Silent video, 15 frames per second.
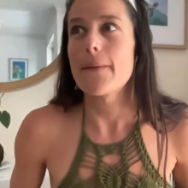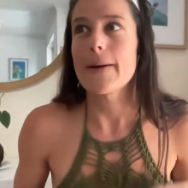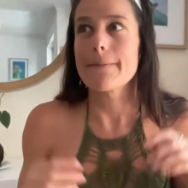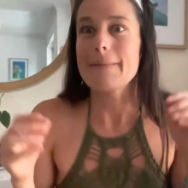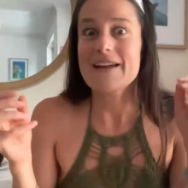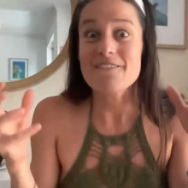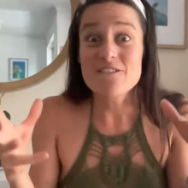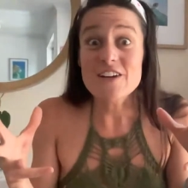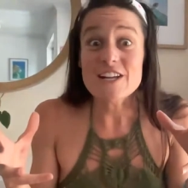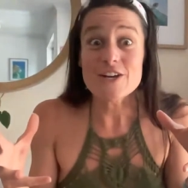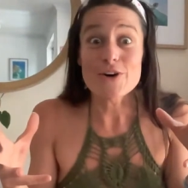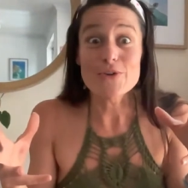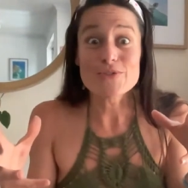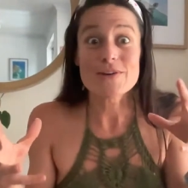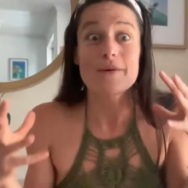I want to make
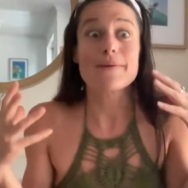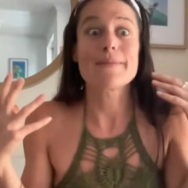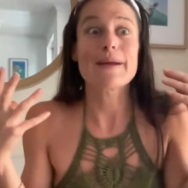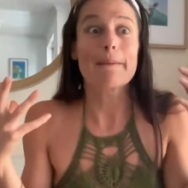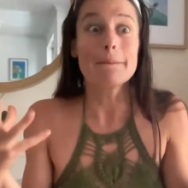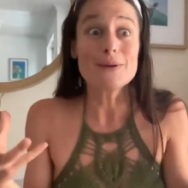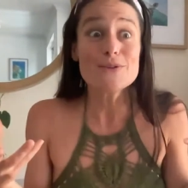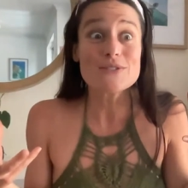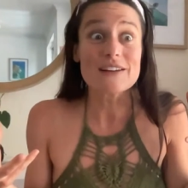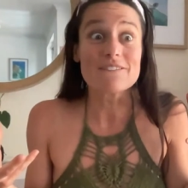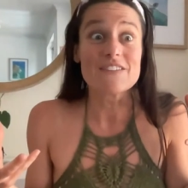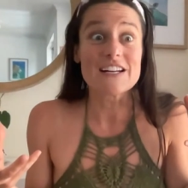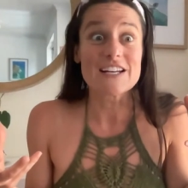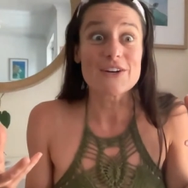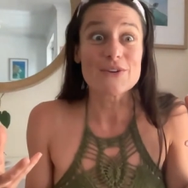videos. I want to make
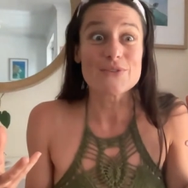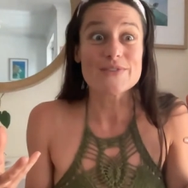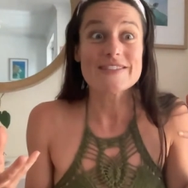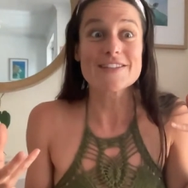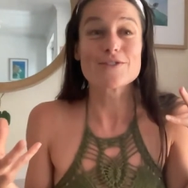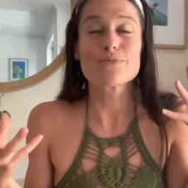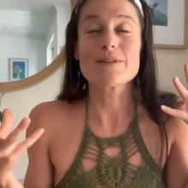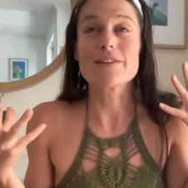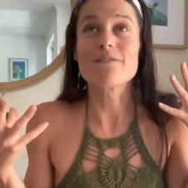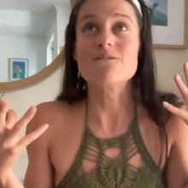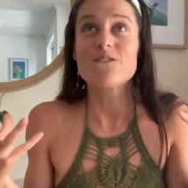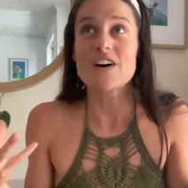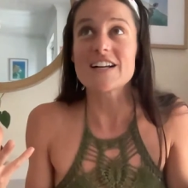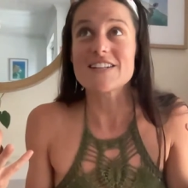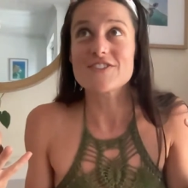music videos. This will be the
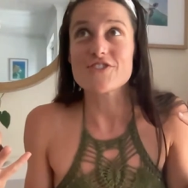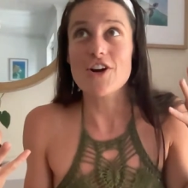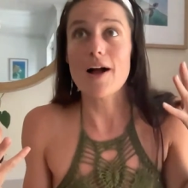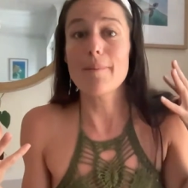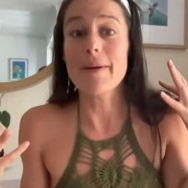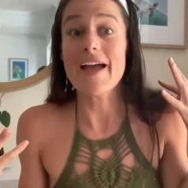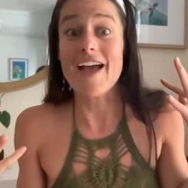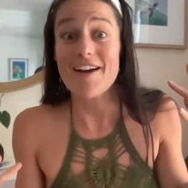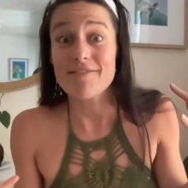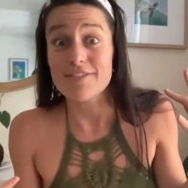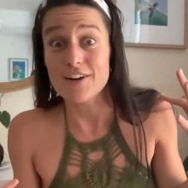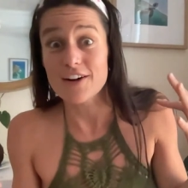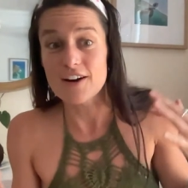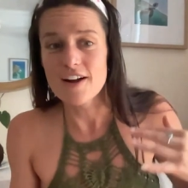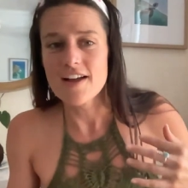funnest job
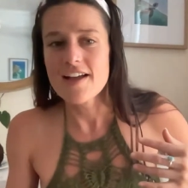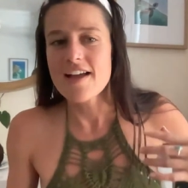ever.